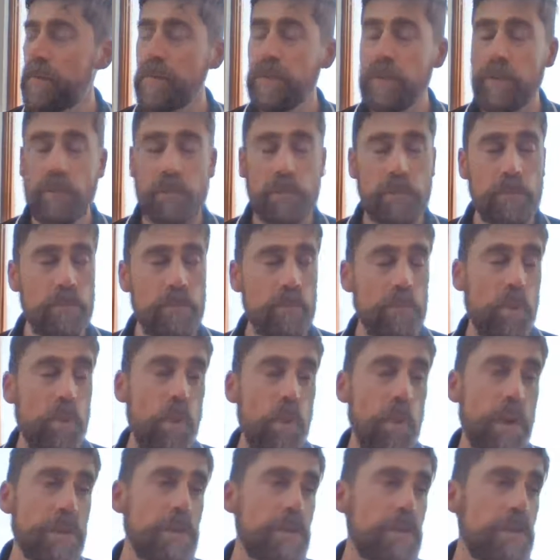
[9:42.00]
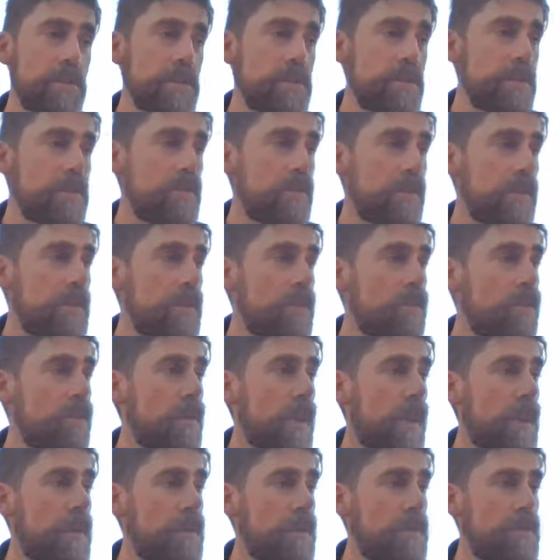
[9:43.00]
some questions in
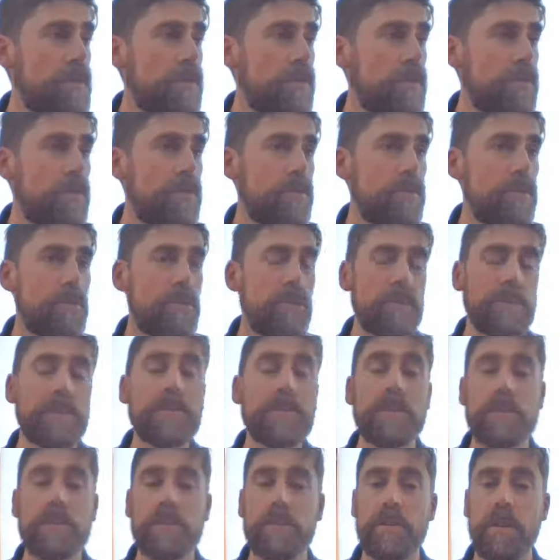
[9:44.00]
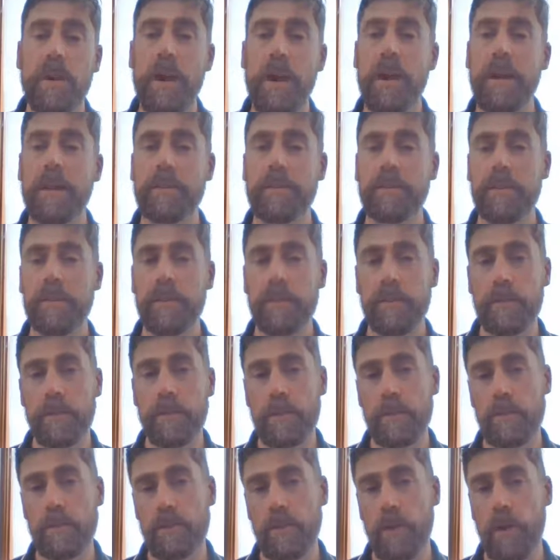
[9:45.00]
relation to society and
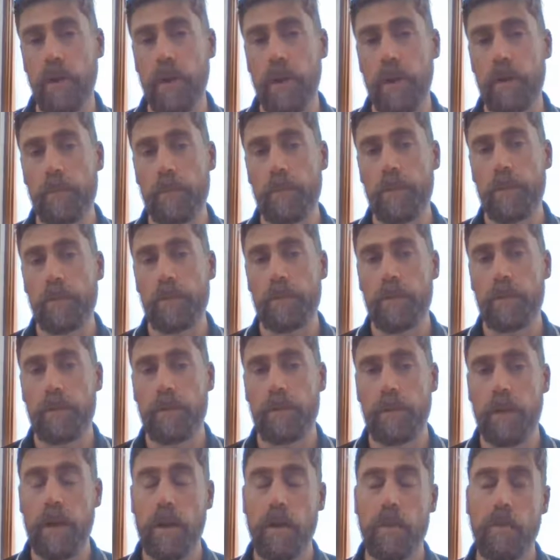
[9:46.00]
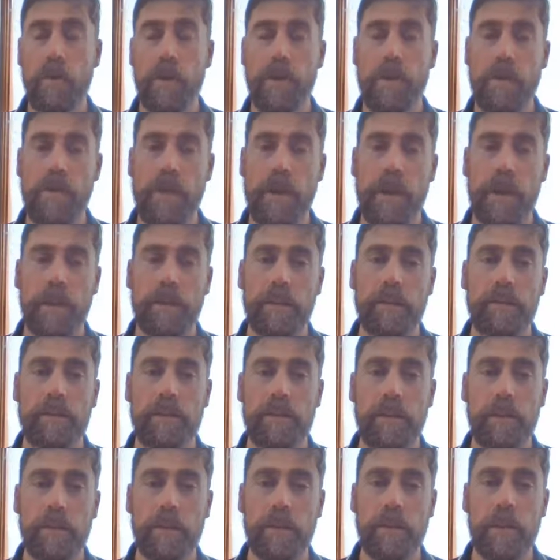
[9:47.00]
the environment with that.
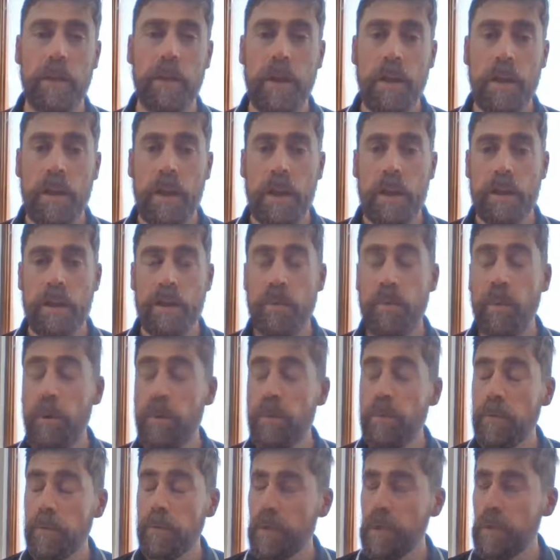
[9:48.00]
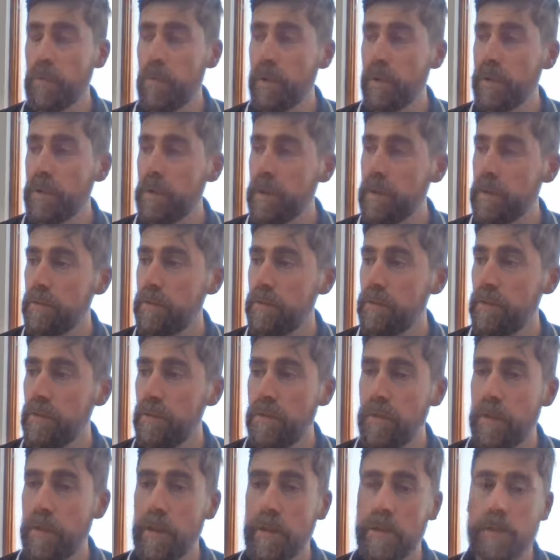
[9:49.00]
So you probably won't get to
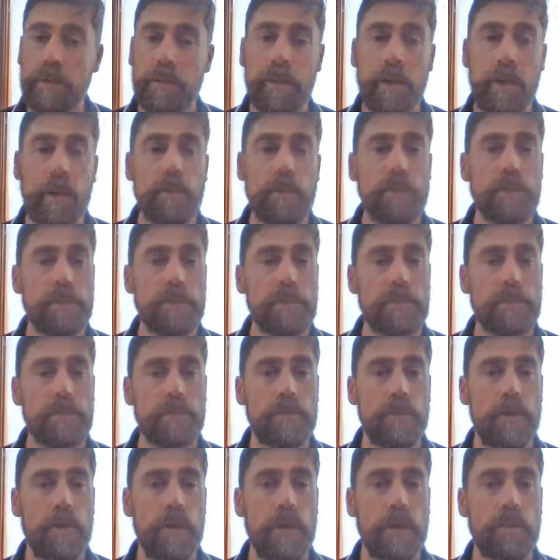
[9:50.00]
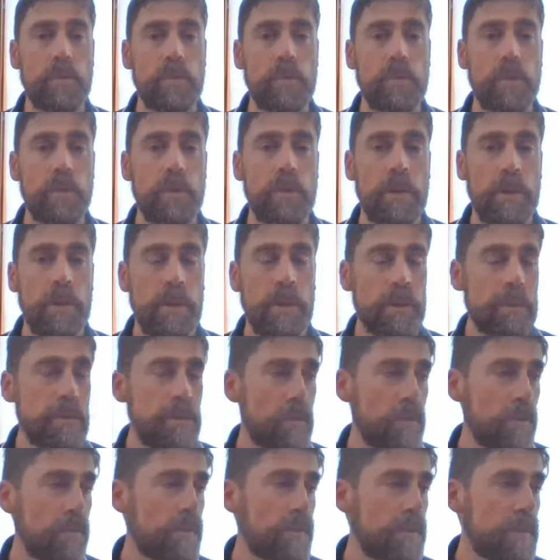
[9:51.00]
that today, which is fine. We'll
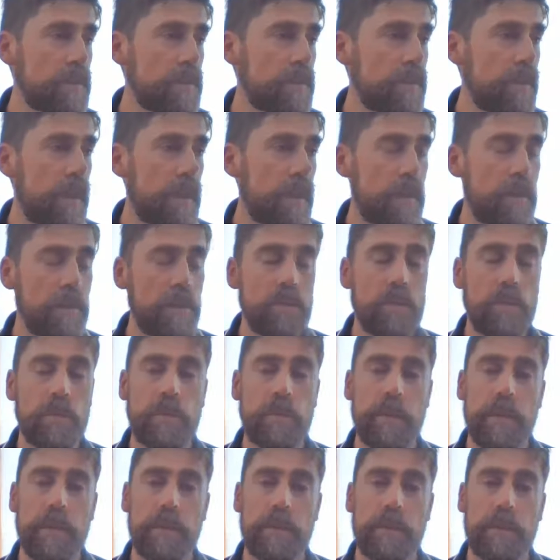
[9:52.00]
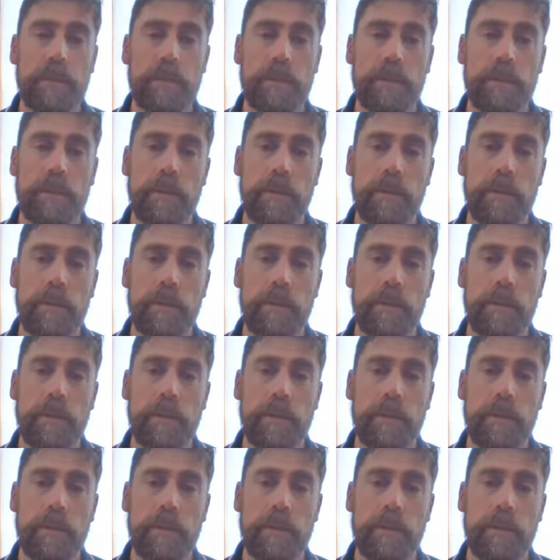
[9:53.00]
delve into that a little bit